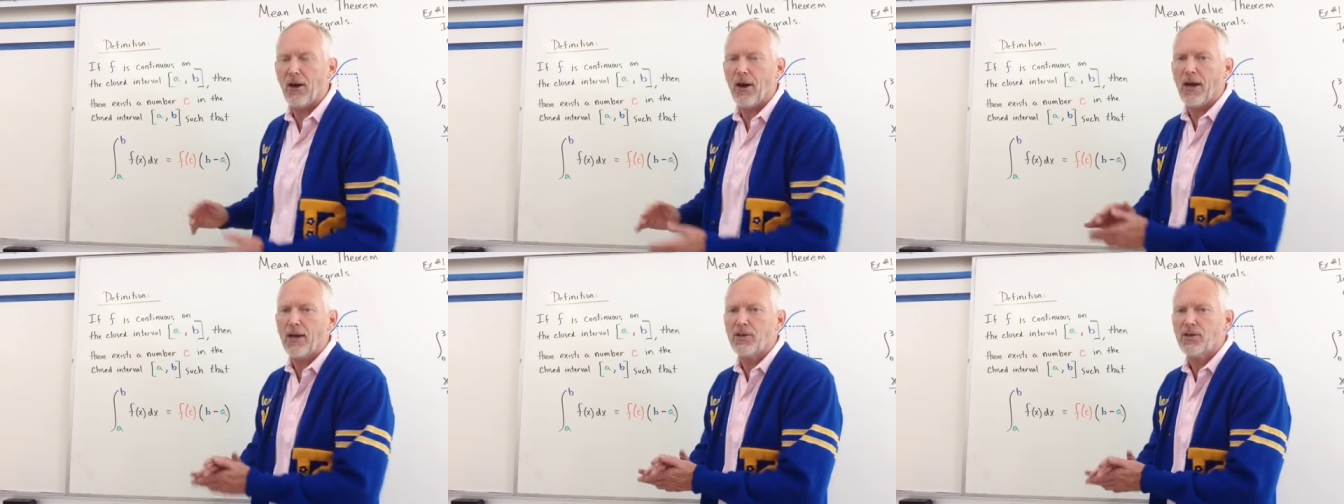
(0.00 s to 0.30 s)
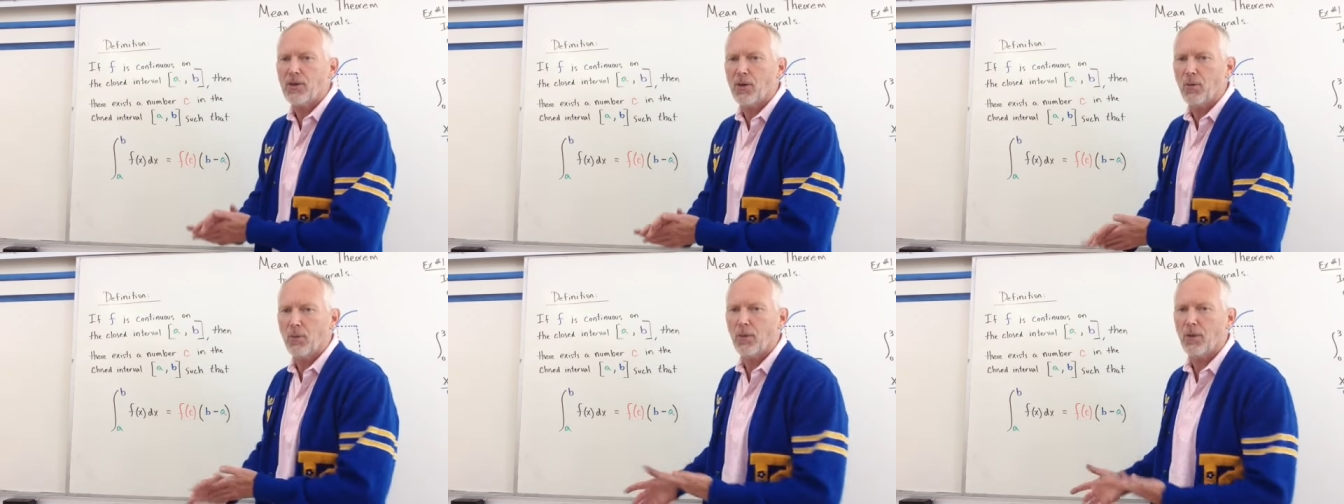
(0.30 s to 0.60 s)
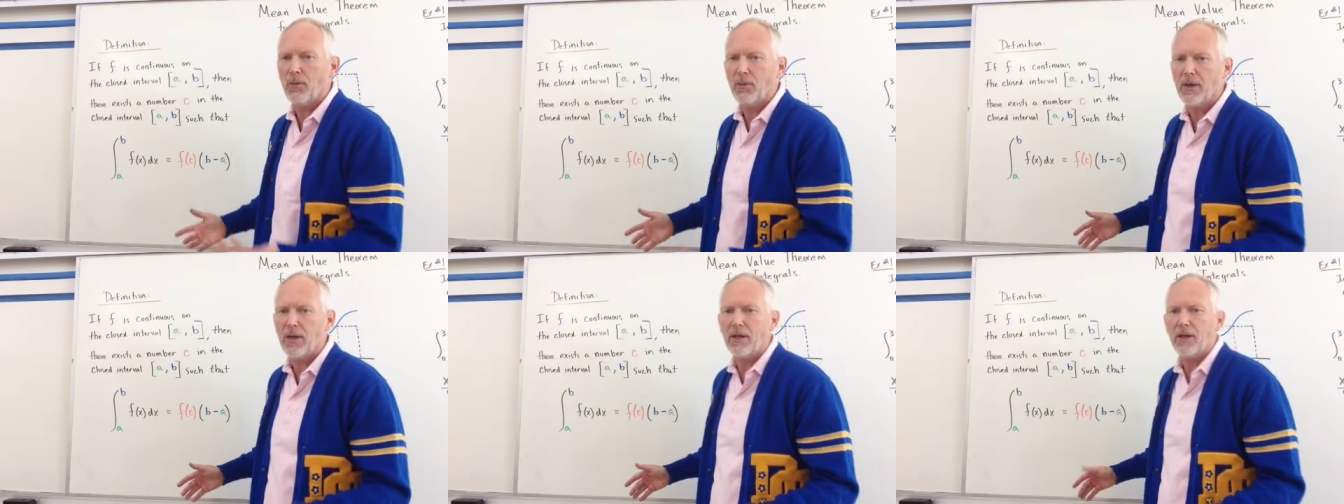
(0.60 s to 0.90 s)
Alright, so
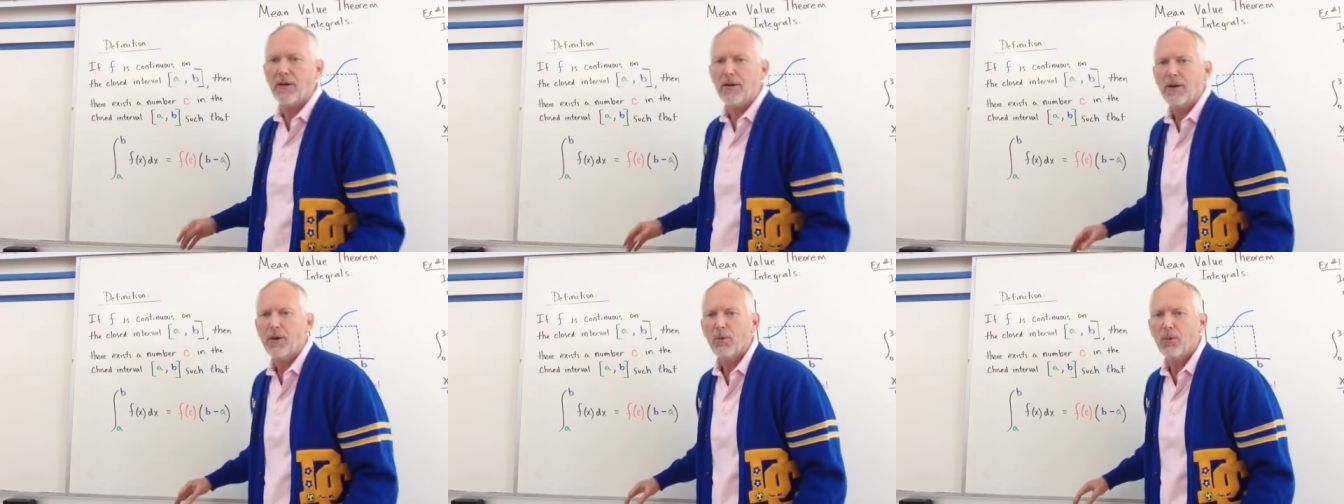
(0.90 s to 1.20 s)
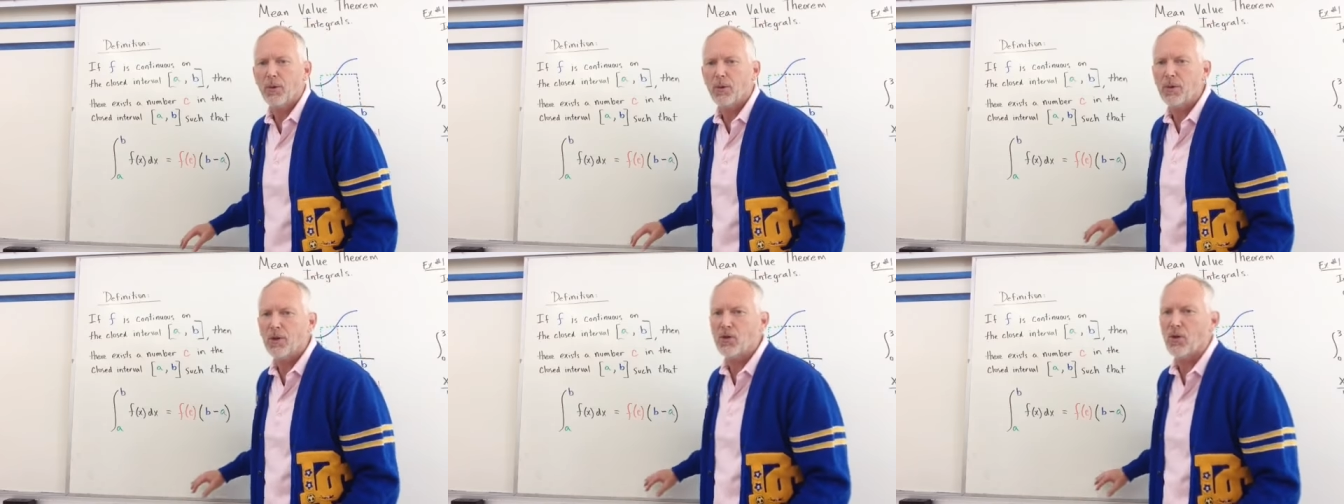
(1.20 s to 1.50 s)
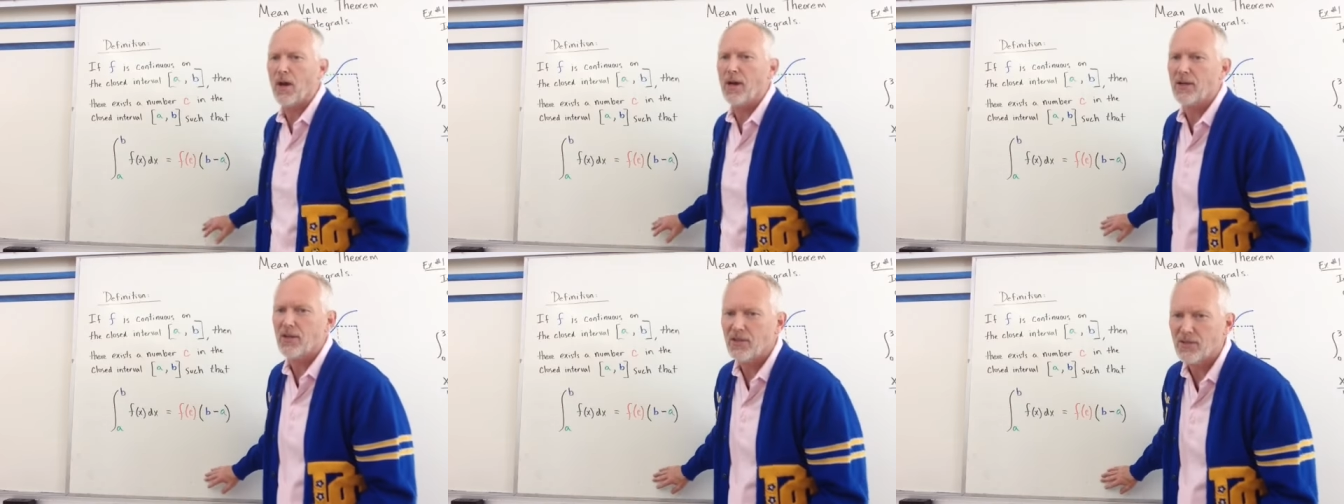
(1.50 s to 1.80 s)
what are
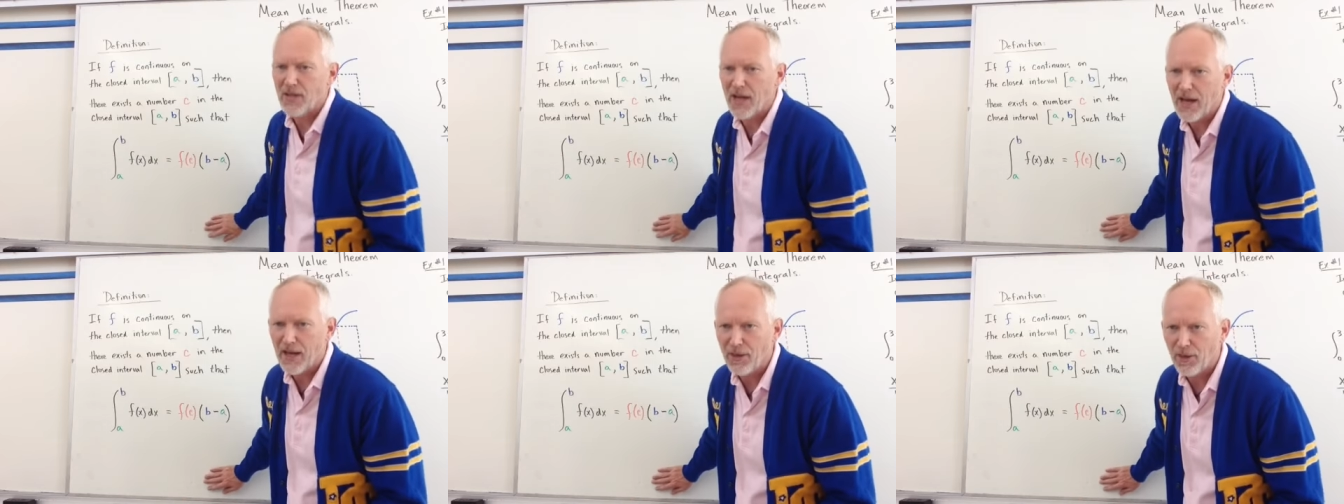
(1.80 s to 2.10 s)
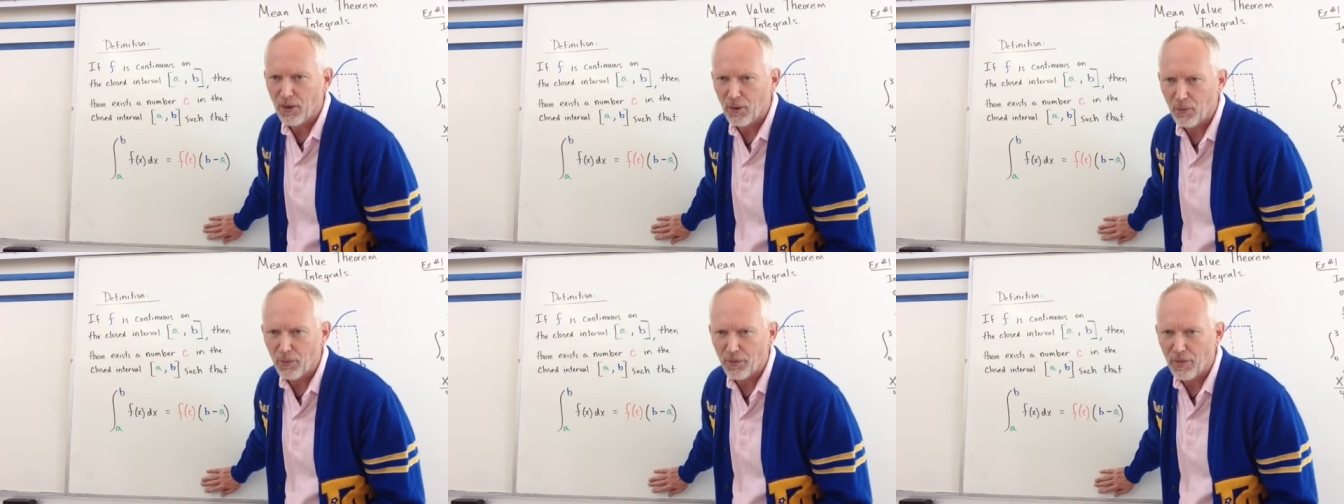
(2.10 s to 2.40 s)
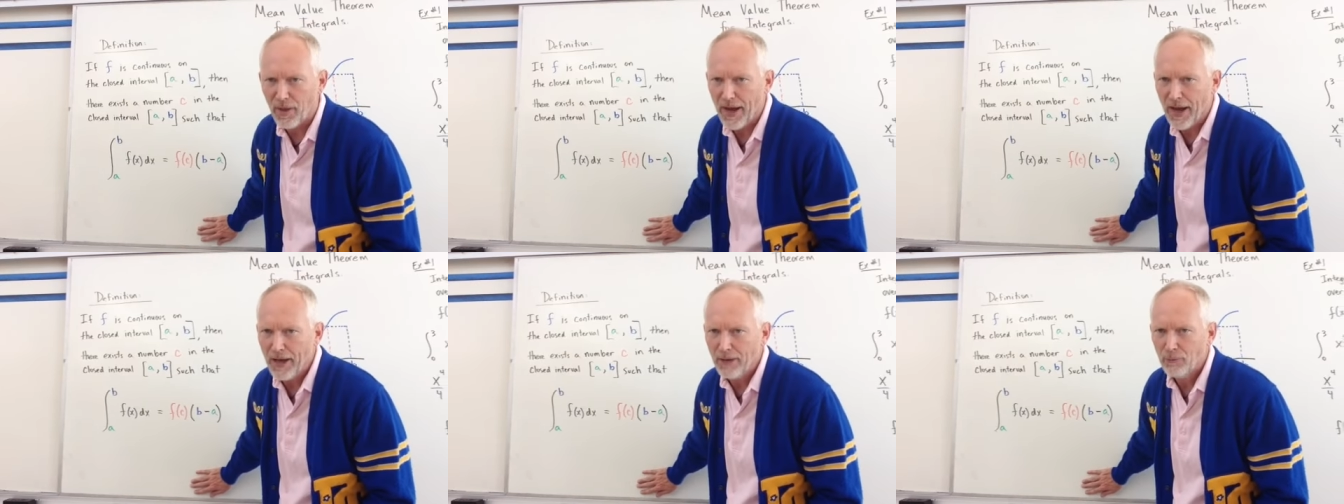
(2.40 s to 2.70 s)
we trying to say there
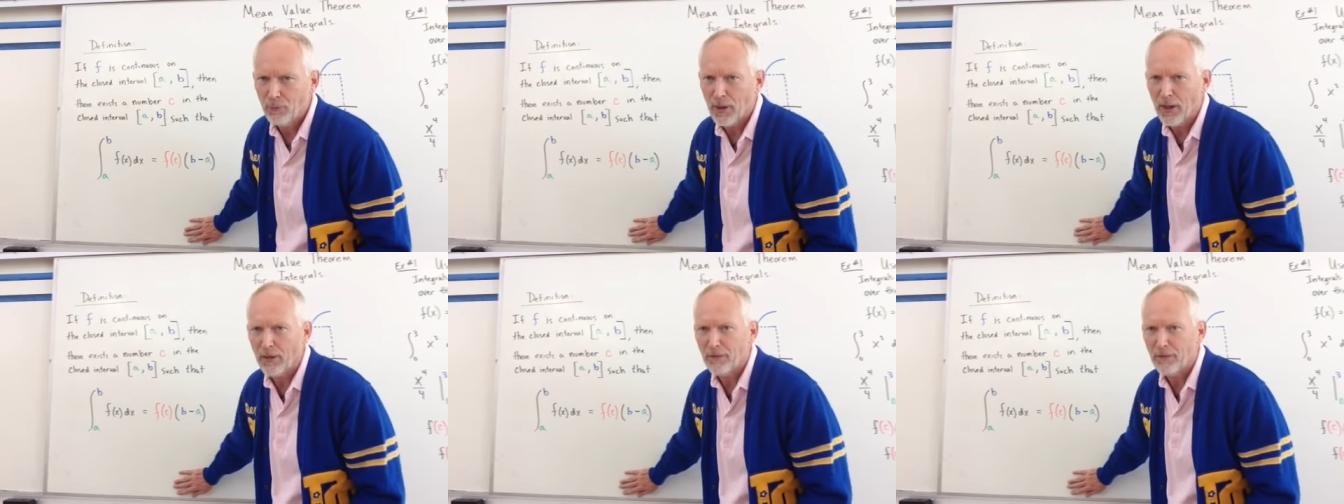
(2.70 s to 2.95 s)
with that?